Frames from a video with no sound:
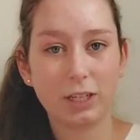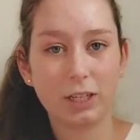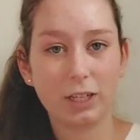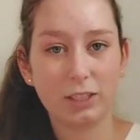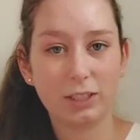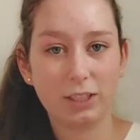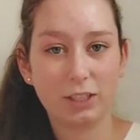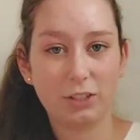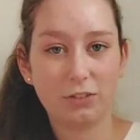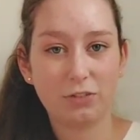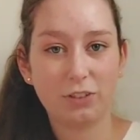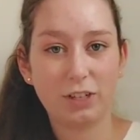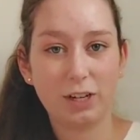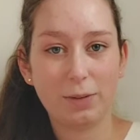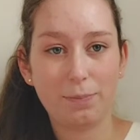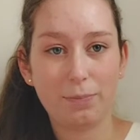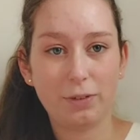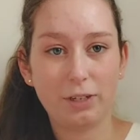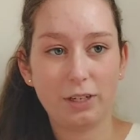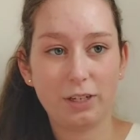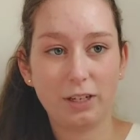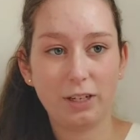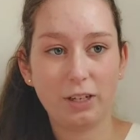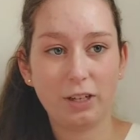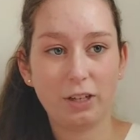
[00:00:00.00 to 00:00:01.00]
and it's really
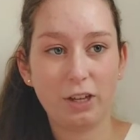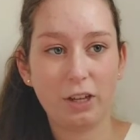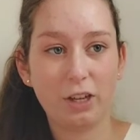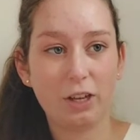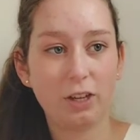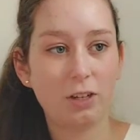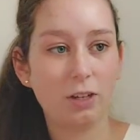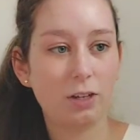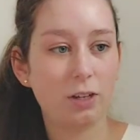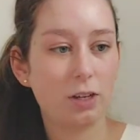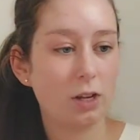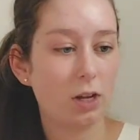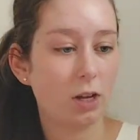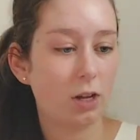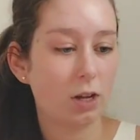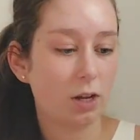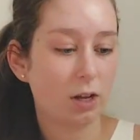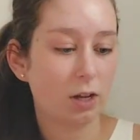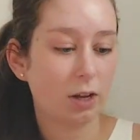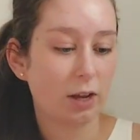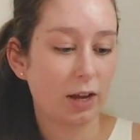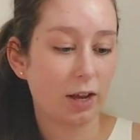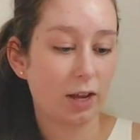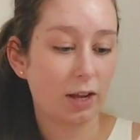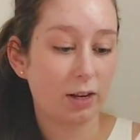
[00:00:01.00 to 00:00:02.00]
pretty cute.
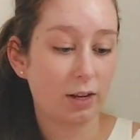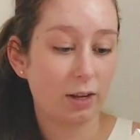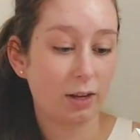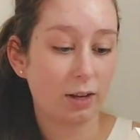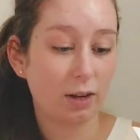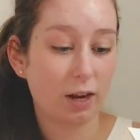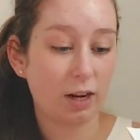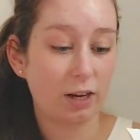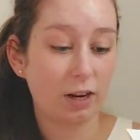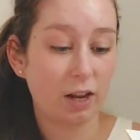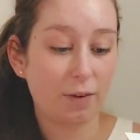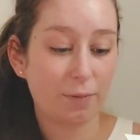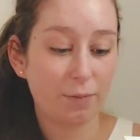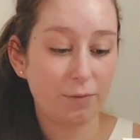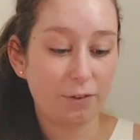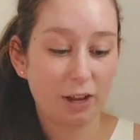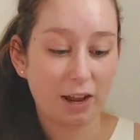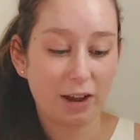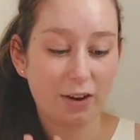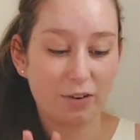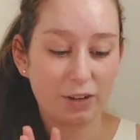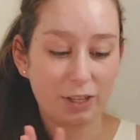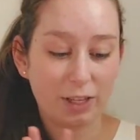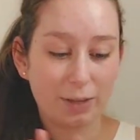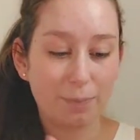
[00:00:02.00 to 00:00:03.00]
And I love
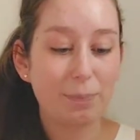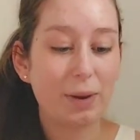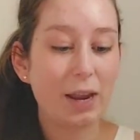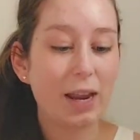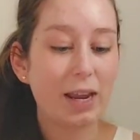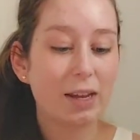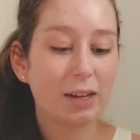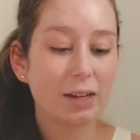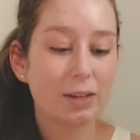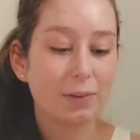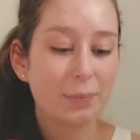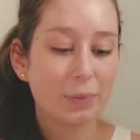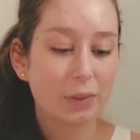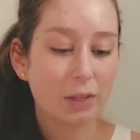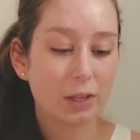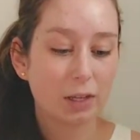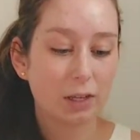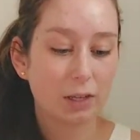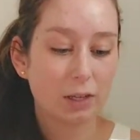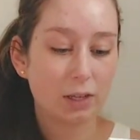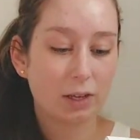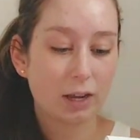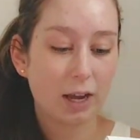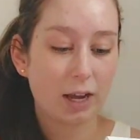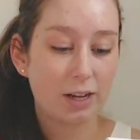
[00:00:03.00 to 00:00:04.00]
how it's pink
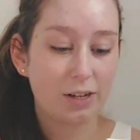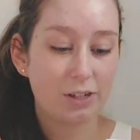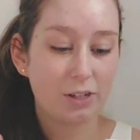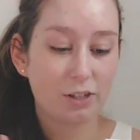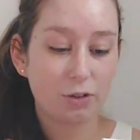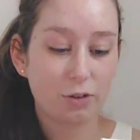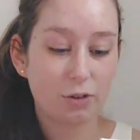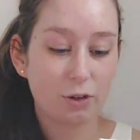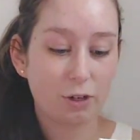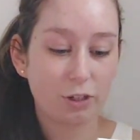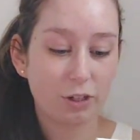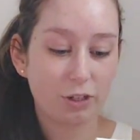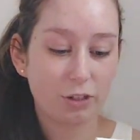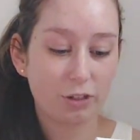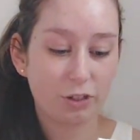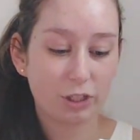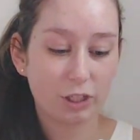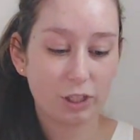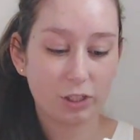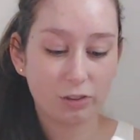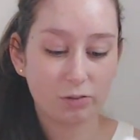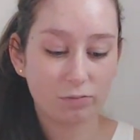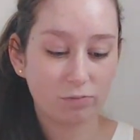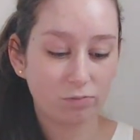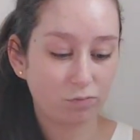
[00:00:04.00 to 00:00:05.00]
and it's
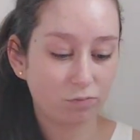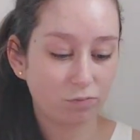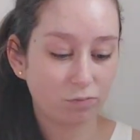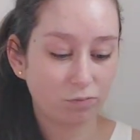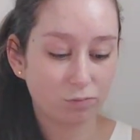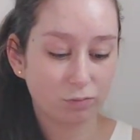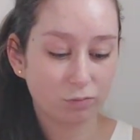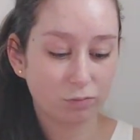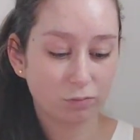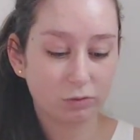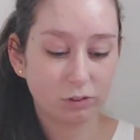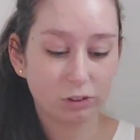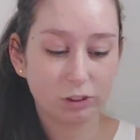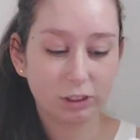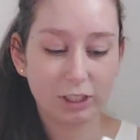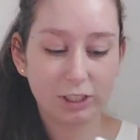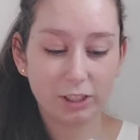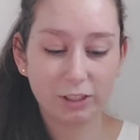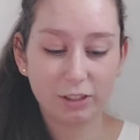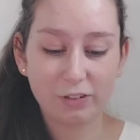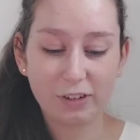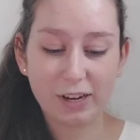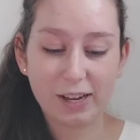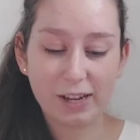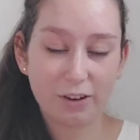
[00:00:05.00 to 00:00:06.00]
collagen.
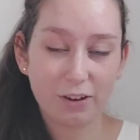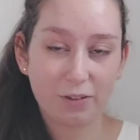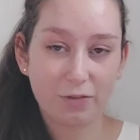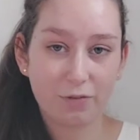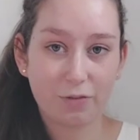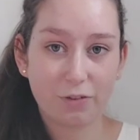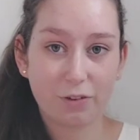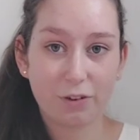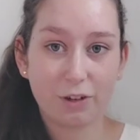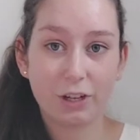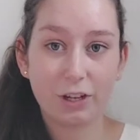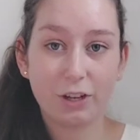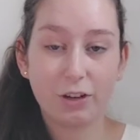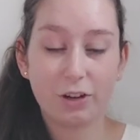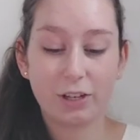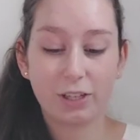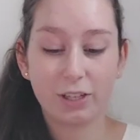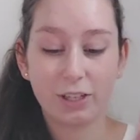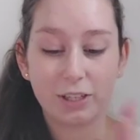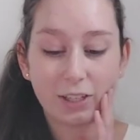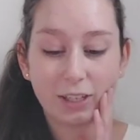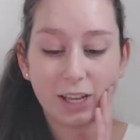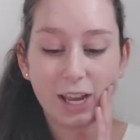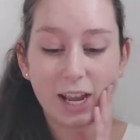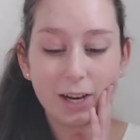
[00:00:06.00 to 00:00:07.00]
It's really good for your
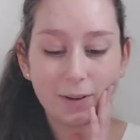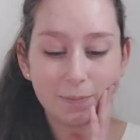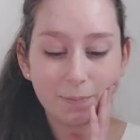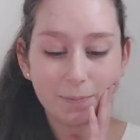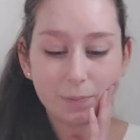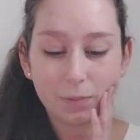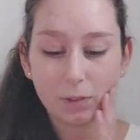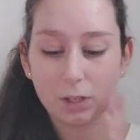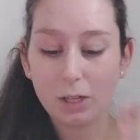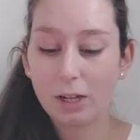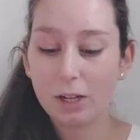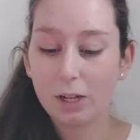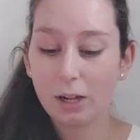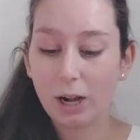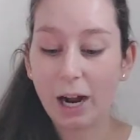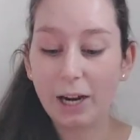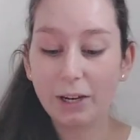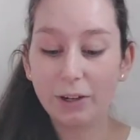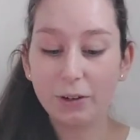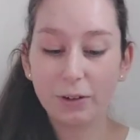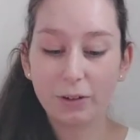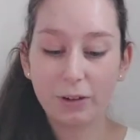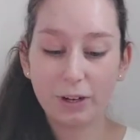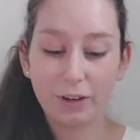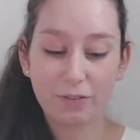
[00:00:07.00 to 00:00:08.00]
skin. I
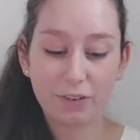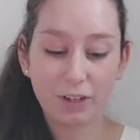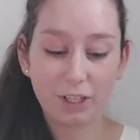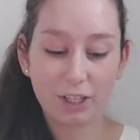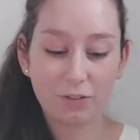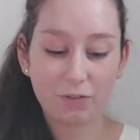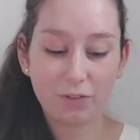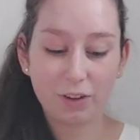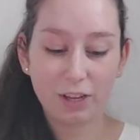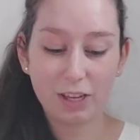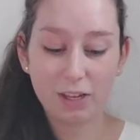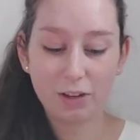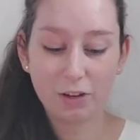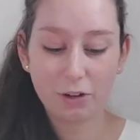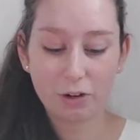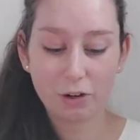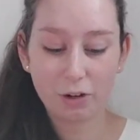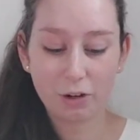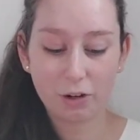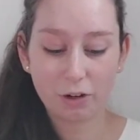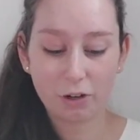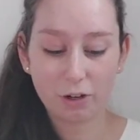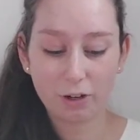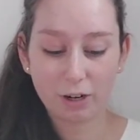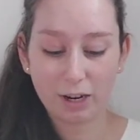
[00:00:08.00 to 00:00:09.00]
don't know if it's vegan or
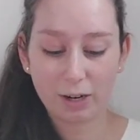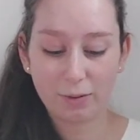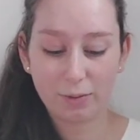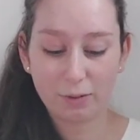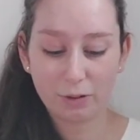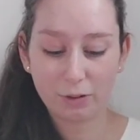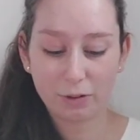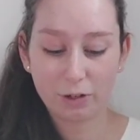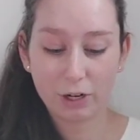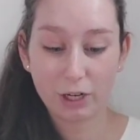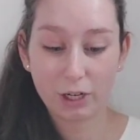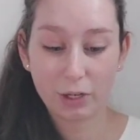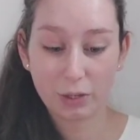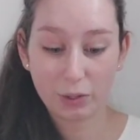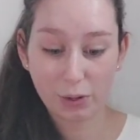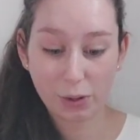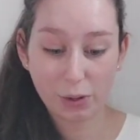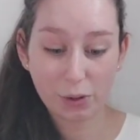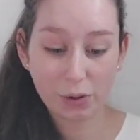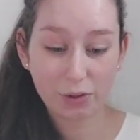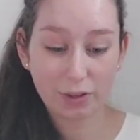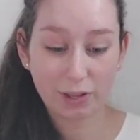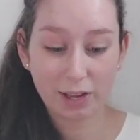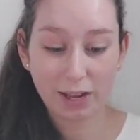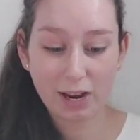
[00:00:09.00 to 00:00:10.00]
not. I'm not going to
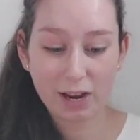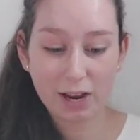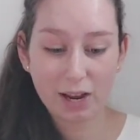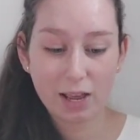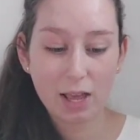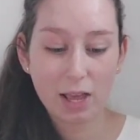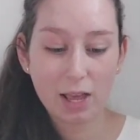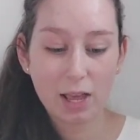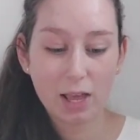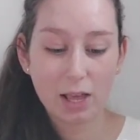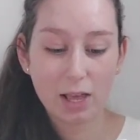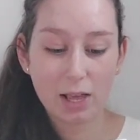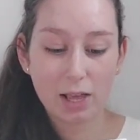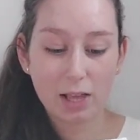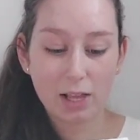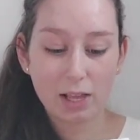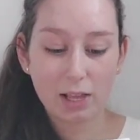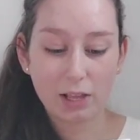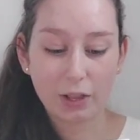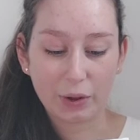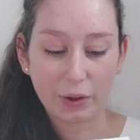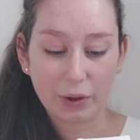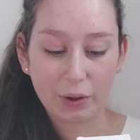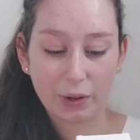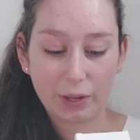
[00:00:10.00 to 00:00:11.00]
use it,
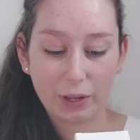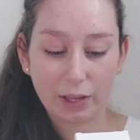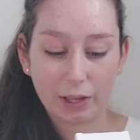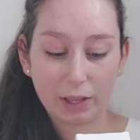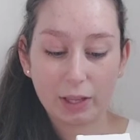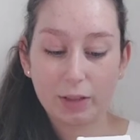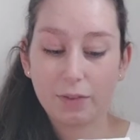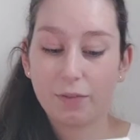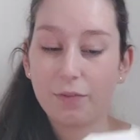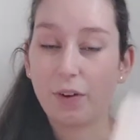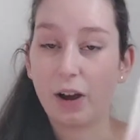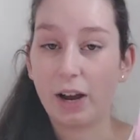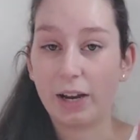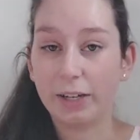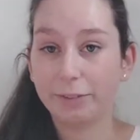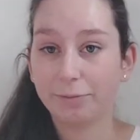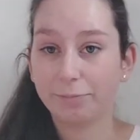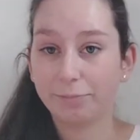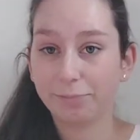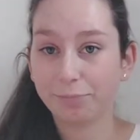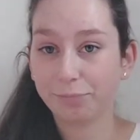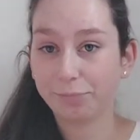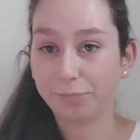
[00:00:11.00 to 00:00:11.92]
so it's fine.